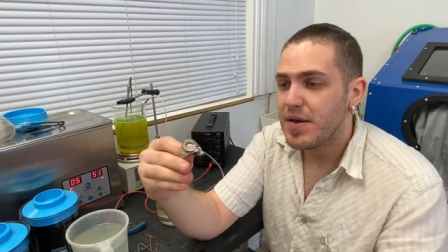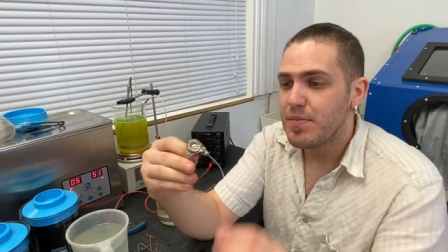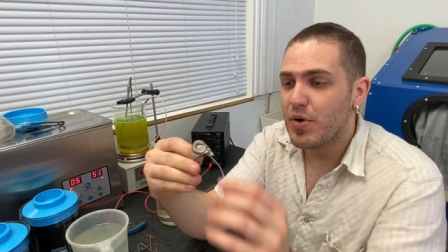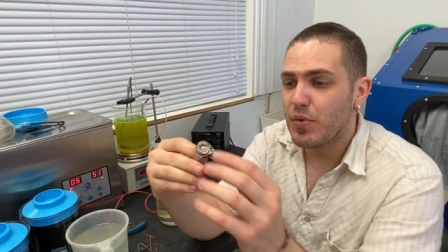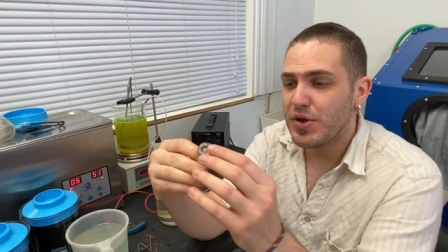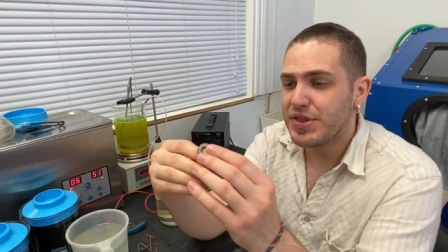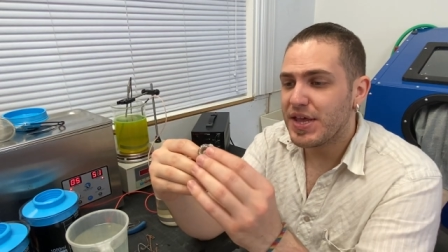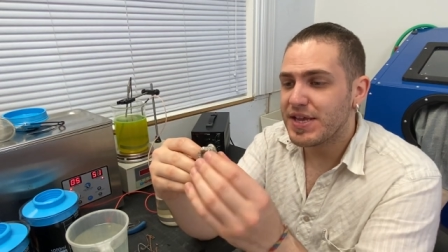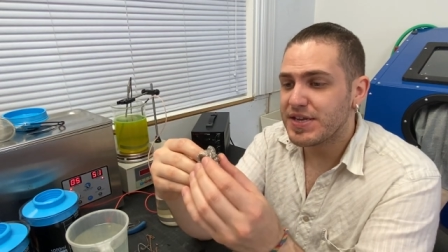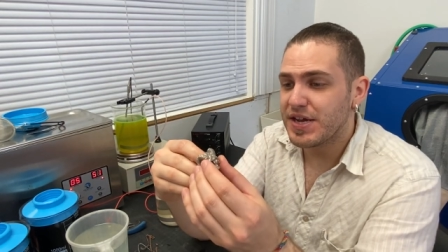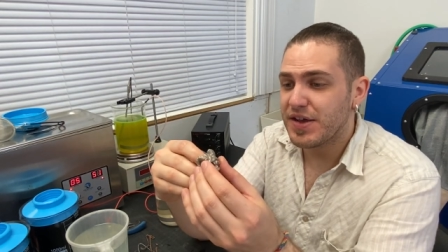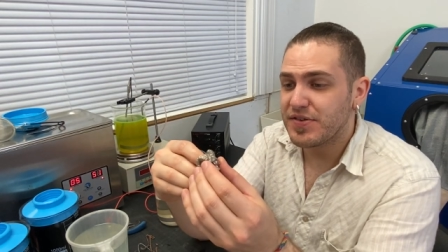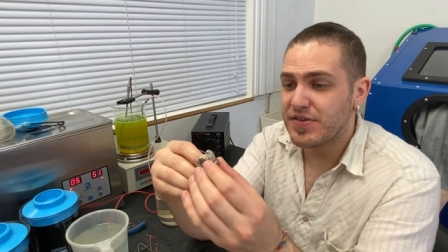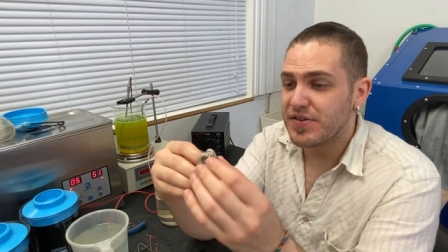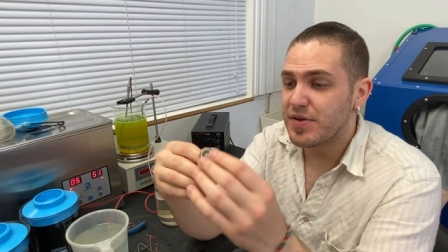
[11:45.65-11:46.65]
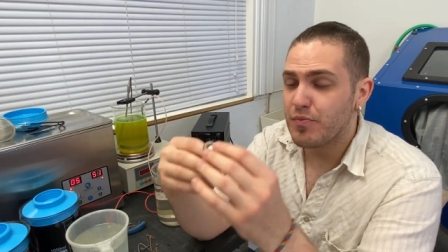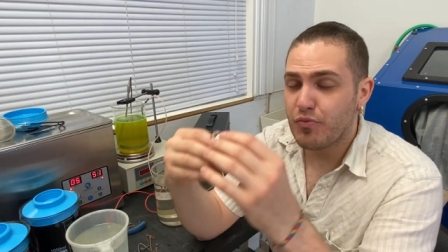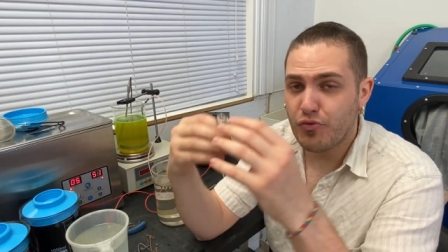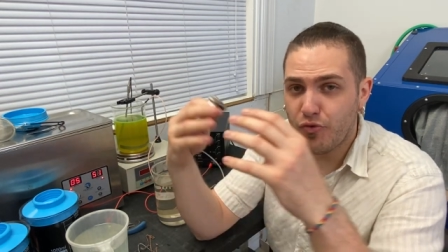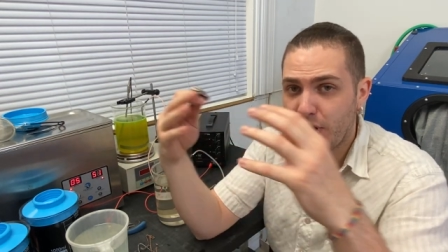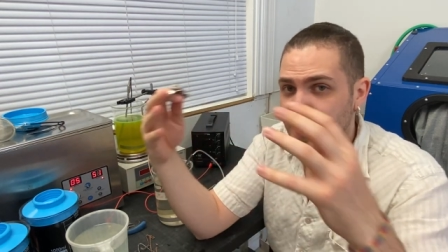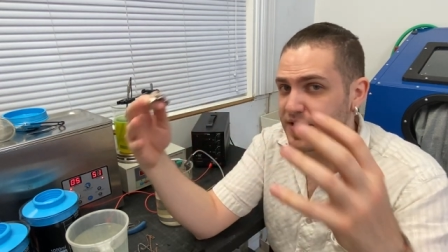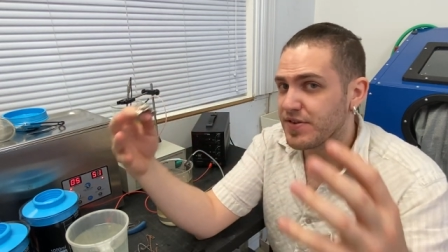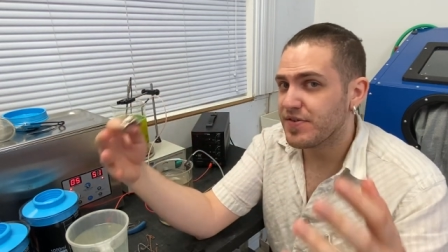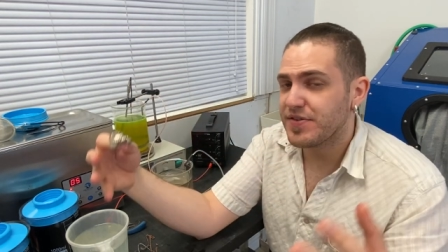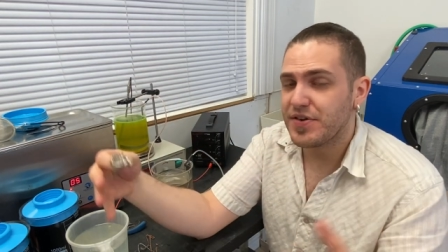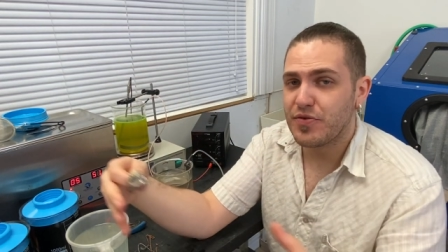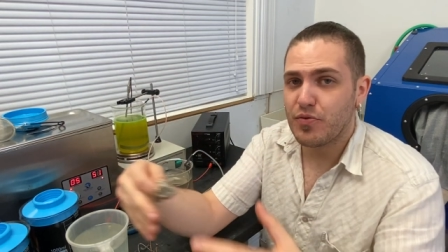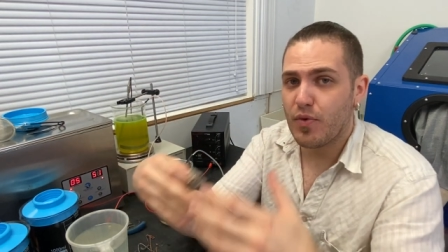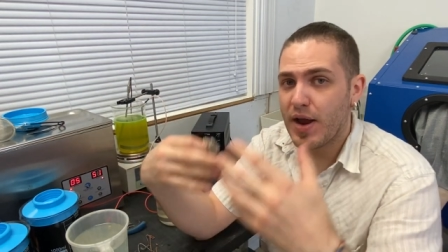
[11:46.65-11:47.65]
But what that does is it brightens
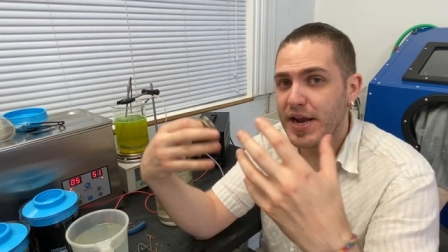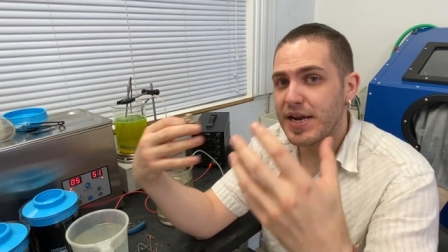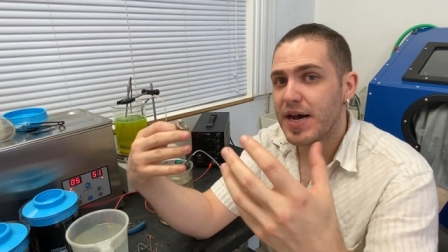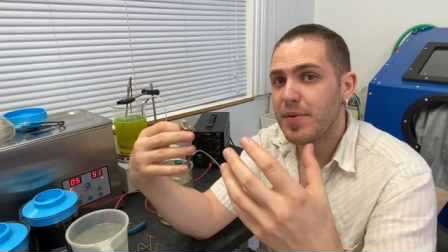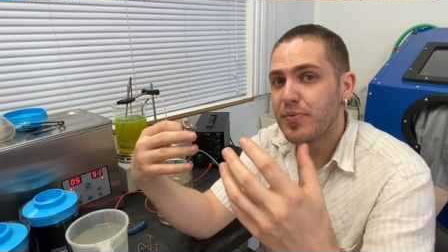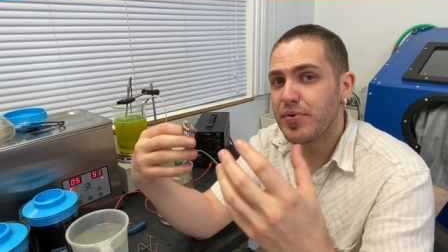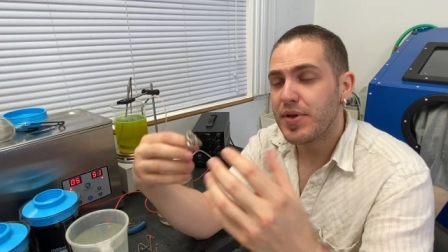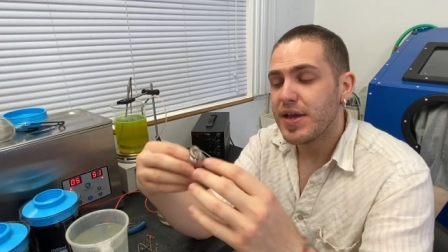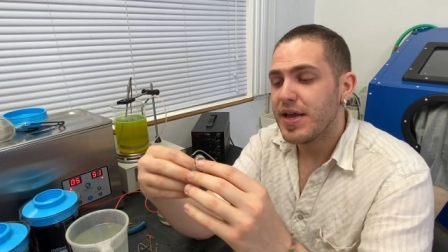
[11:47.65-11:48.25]
it right up